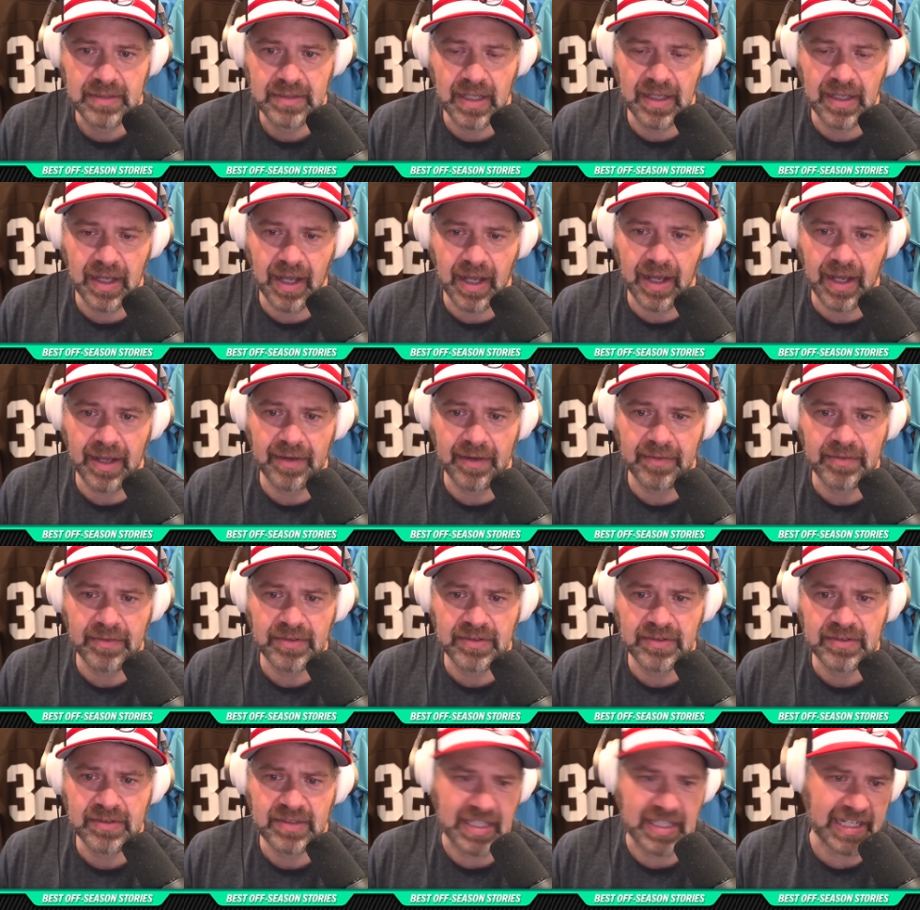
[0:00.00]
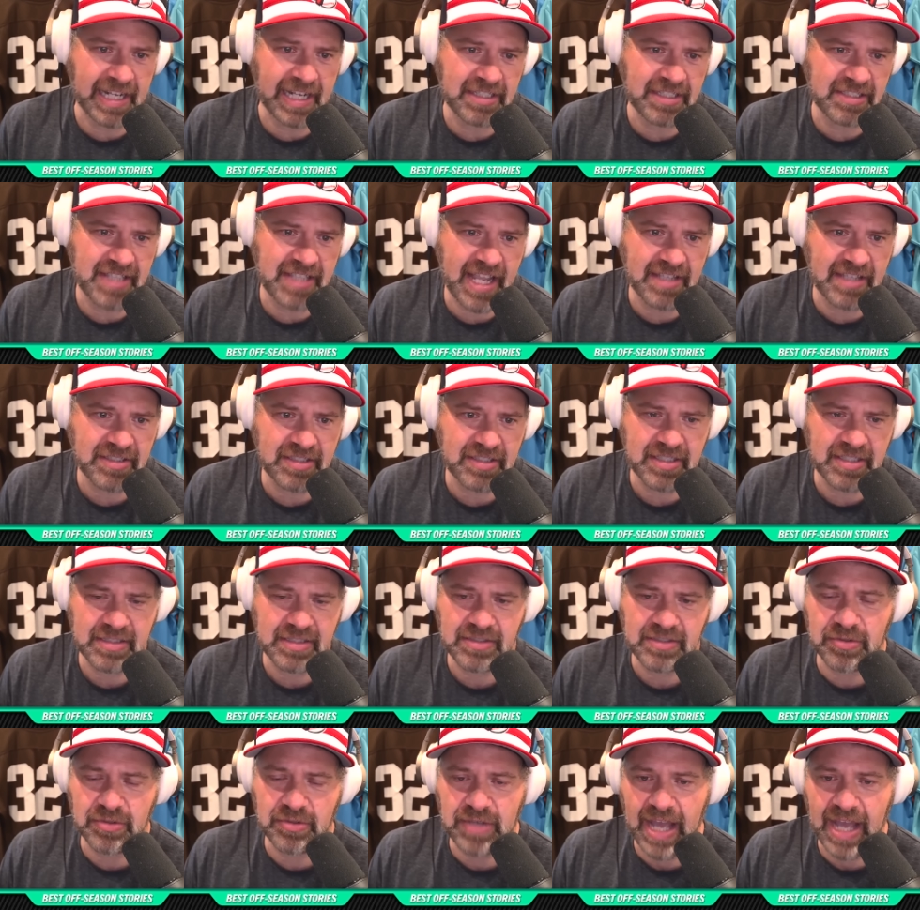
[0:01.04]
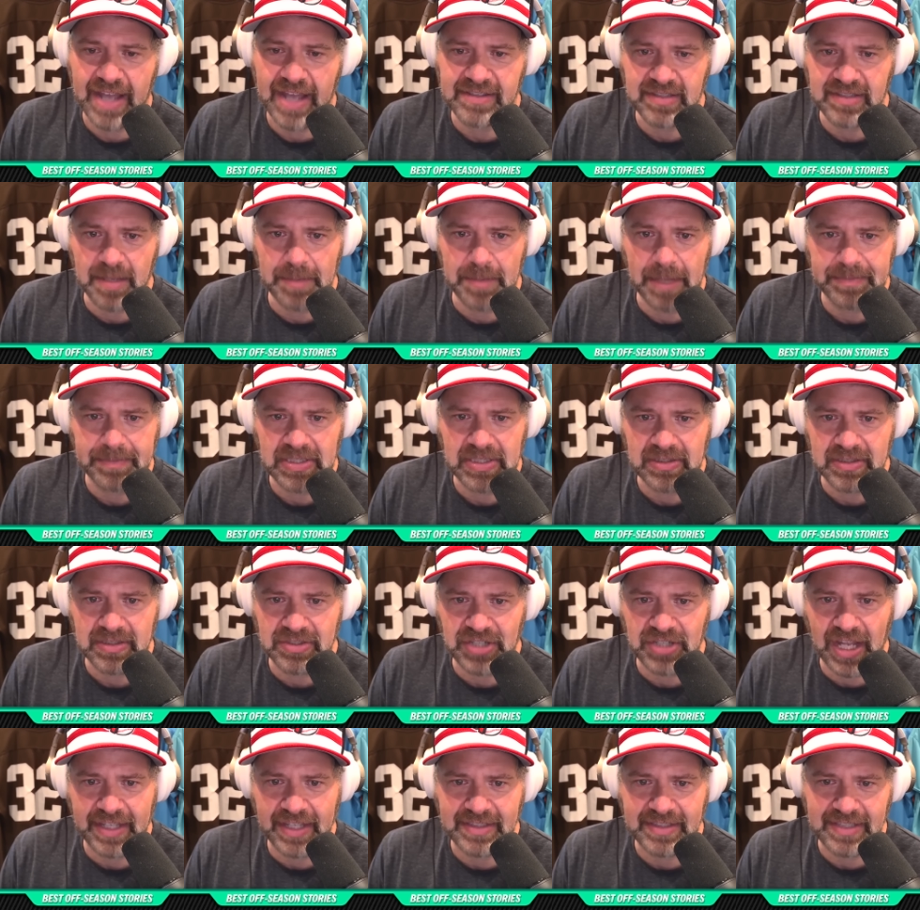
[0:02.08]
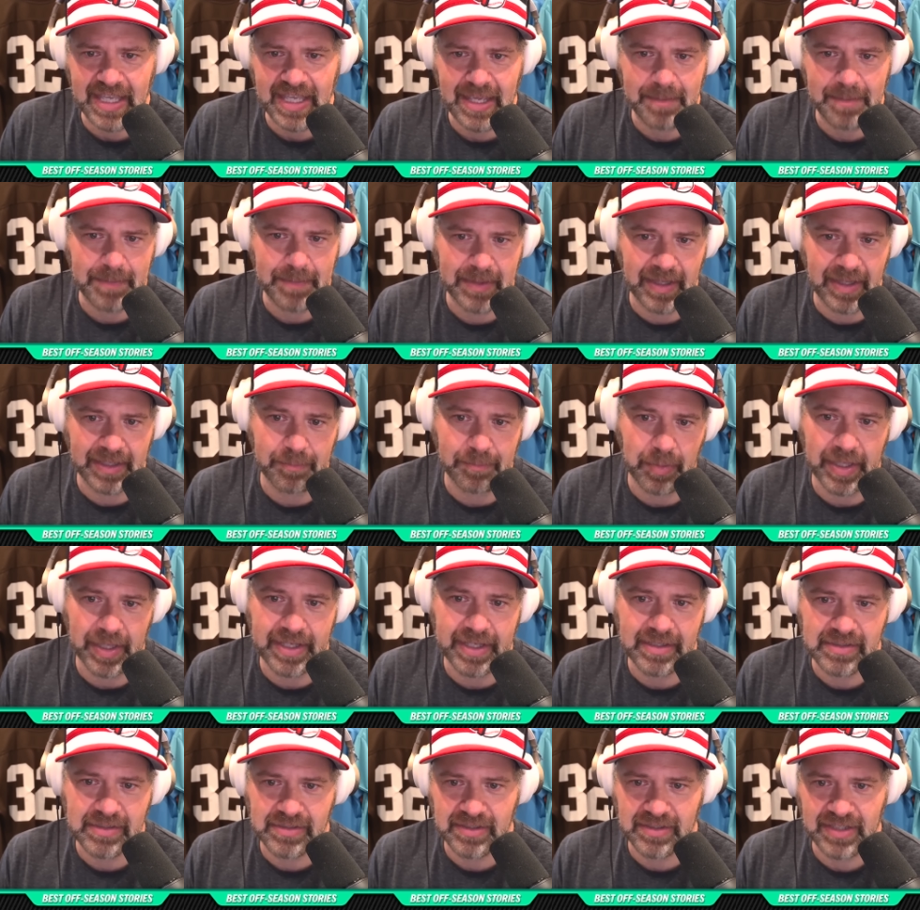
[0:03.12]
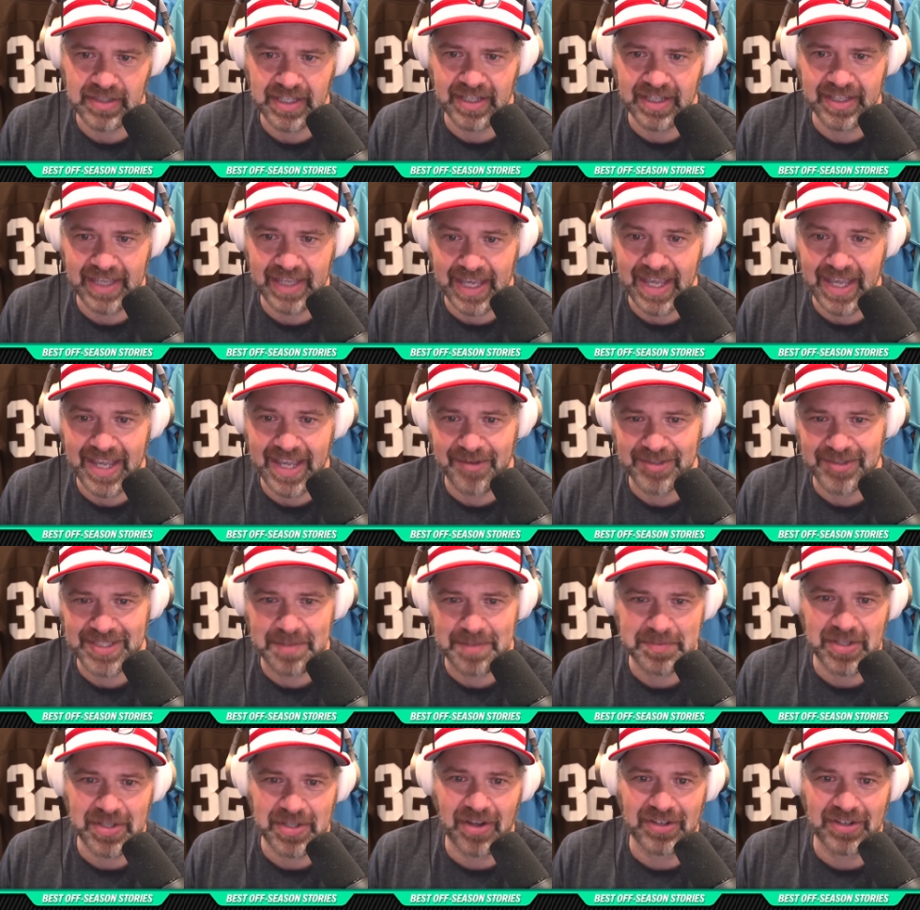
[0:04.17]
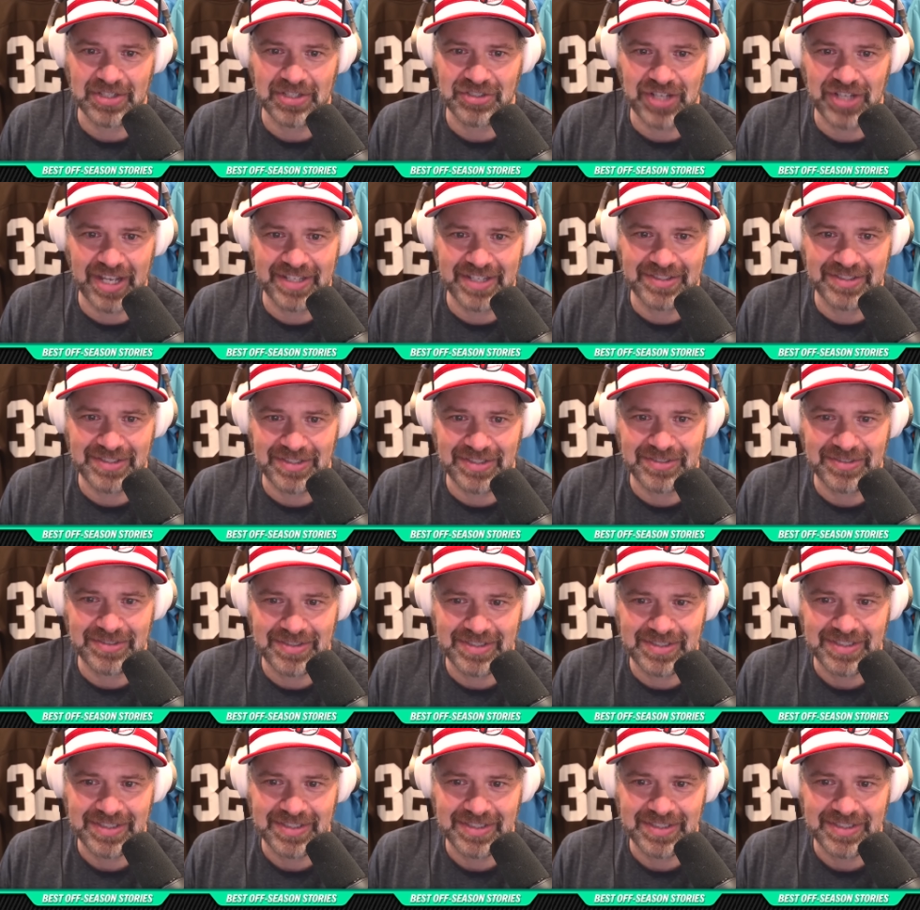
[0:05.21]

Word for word: Uh, can I just ask you this? Do guys come up to you at Giants camp at like players? Are they like, hey, what's up, talking Giants dudes?